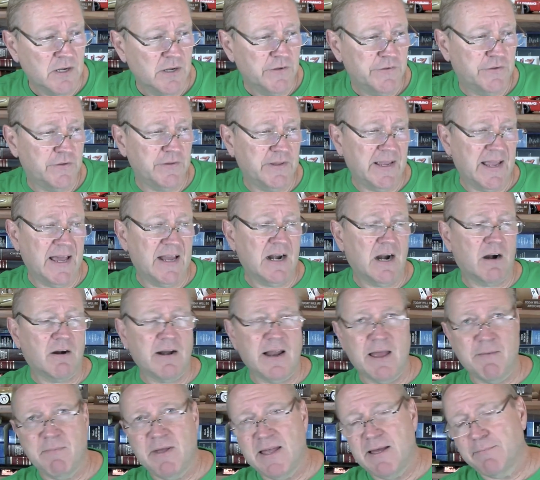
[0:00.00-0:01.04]
So the
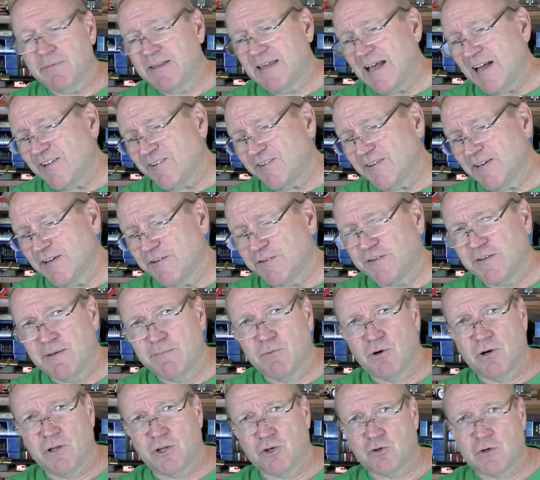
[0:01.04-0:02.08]
NRMA, I'm guessing, is
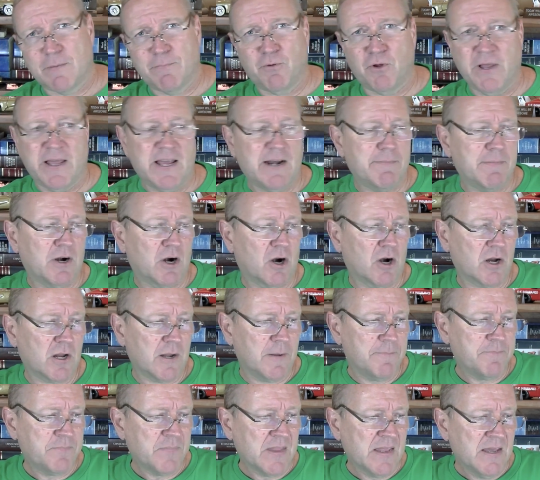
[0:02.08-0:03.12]
similar to the AAA in
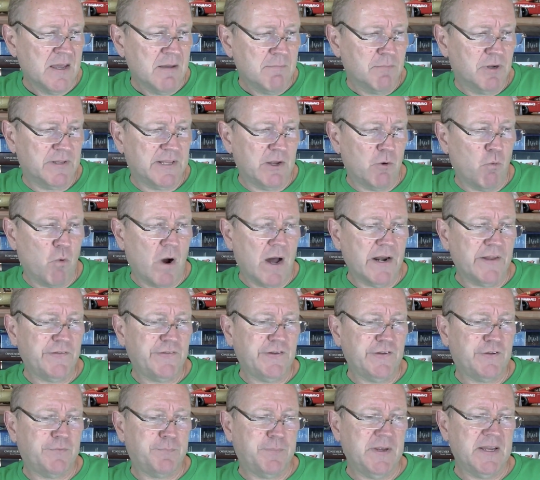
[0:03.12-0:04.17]
America, but they want to
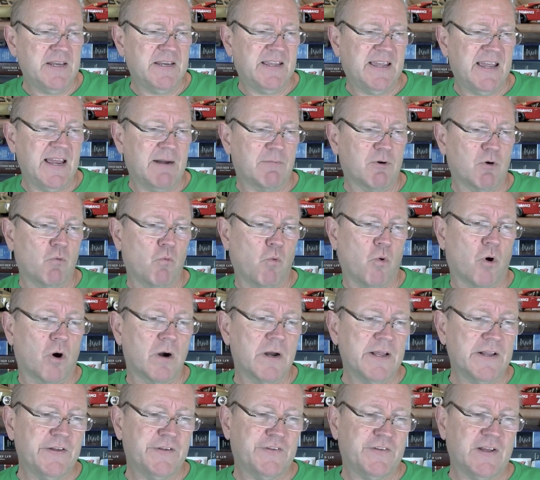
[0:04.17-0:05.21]
see speed camera
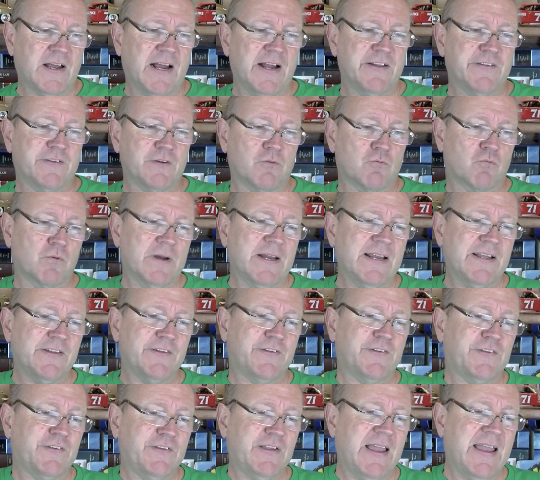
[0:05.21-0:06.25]
warning signs
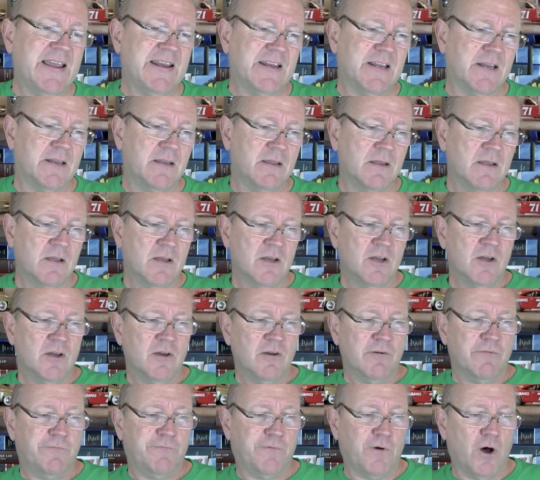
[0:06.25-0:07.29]
reinstated
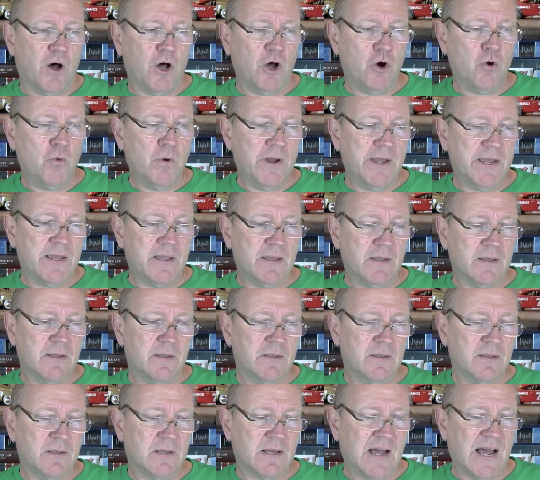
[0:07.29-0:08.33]
following
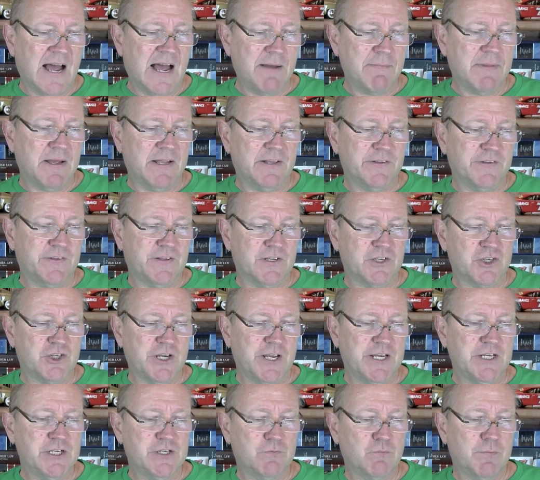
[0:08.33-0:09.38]
comments that
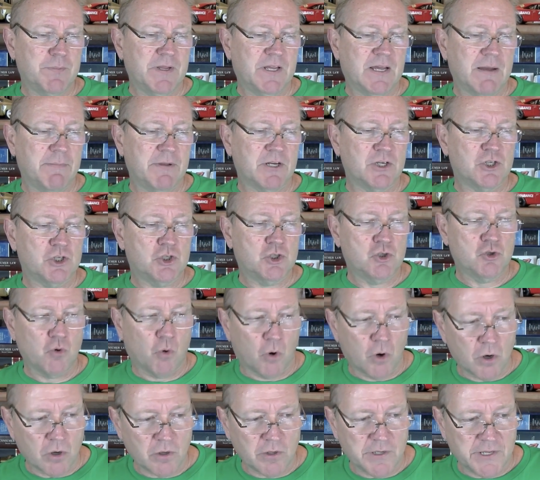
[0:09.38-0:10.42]
changes would be coming
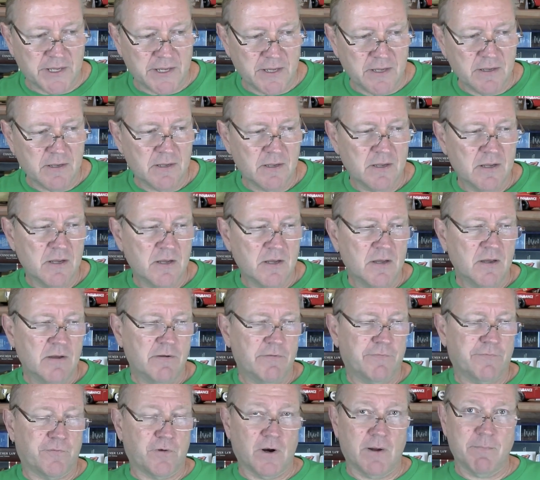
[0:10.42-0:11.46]
shortly
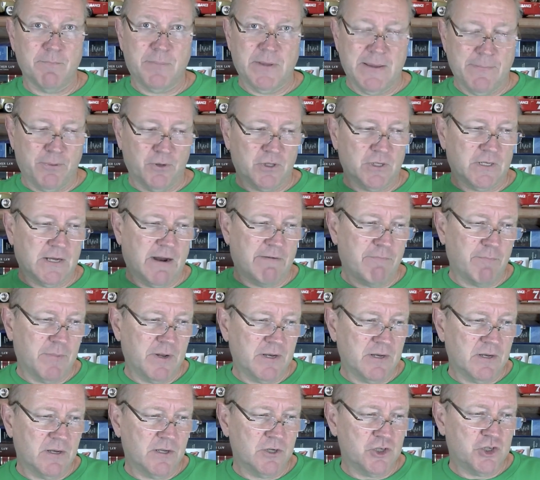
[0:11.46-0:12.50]
from people in the
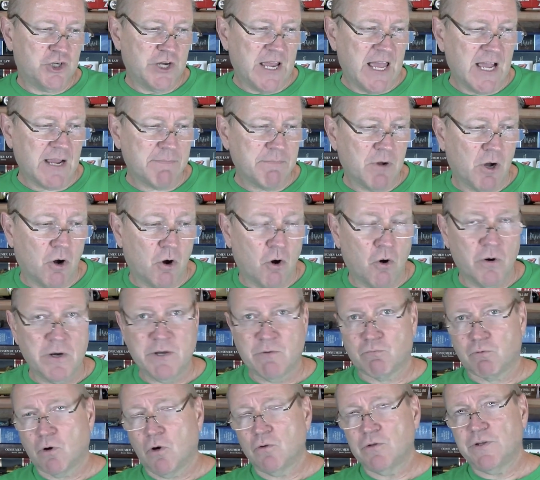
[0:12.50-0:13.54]
government. Jack
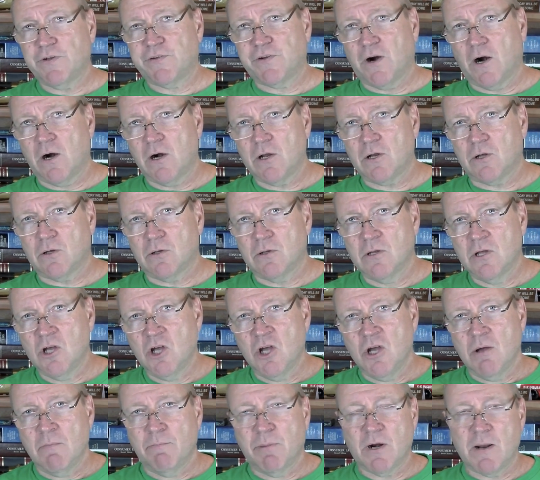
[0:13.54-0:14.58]
Mahoney wrote this article,
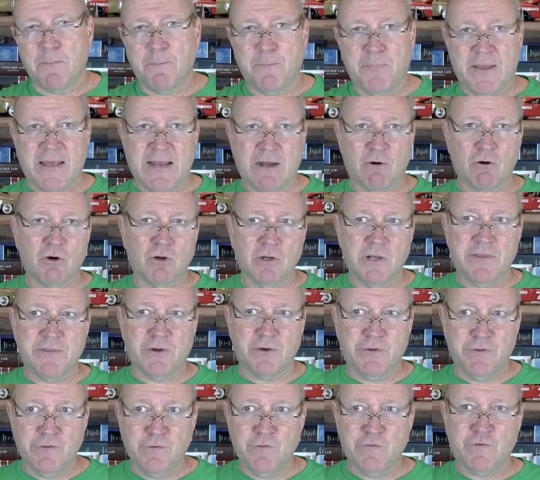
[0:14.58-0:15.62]
but apparently
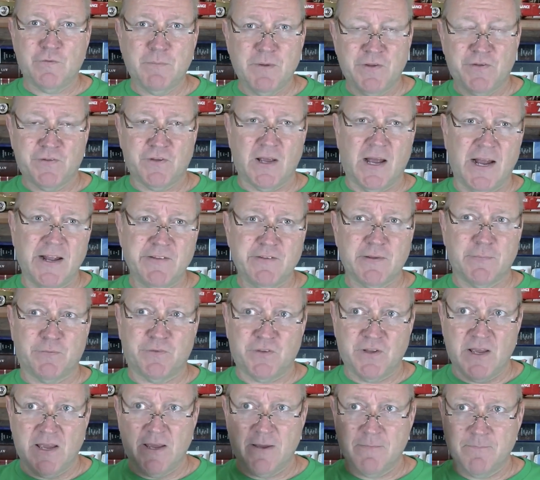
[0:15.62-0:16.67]
there used to be signs up
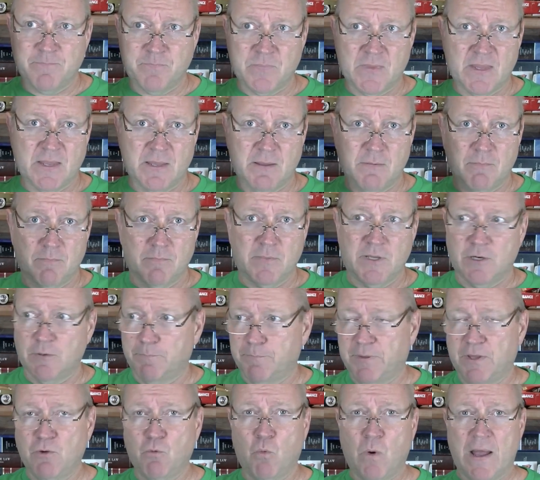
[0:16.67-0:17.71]
saying, you know,
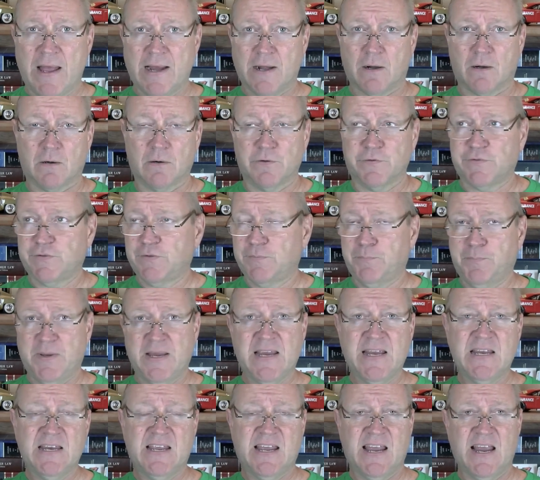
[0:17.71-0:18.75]
beware,
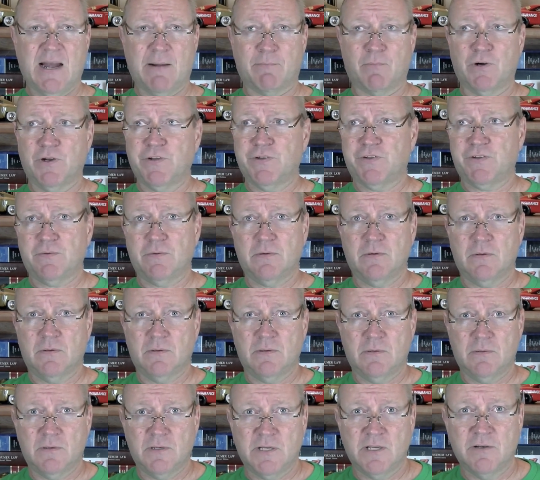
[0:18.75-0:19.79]
speed cameras
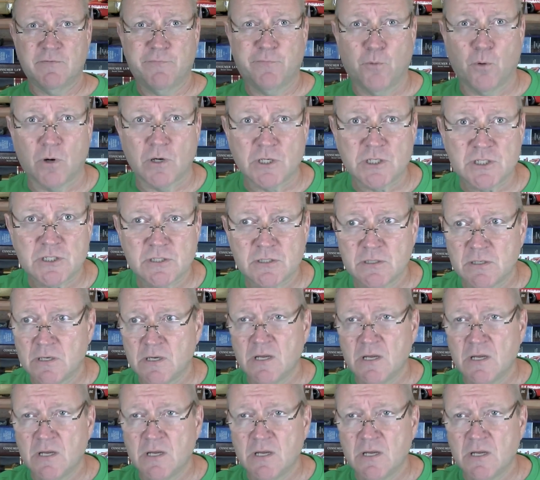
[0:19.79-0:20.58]
in force.